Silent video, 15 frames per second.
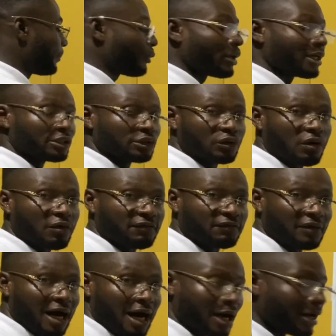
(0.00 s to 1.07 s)
point of
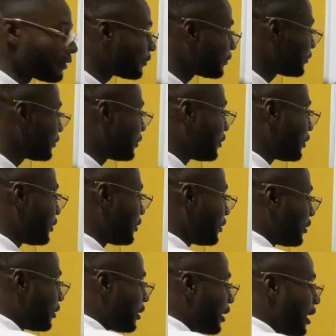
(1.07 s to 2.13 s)
r,
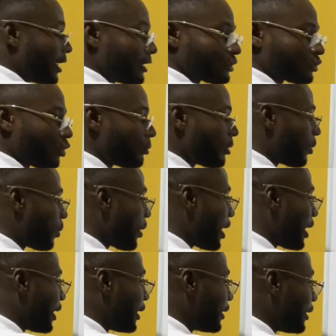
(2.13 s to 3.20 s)
s comma
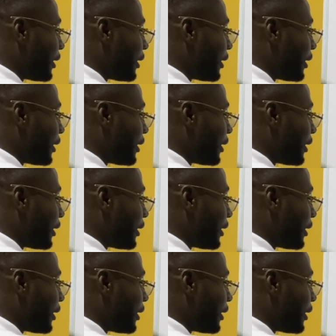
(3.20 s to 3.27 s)
y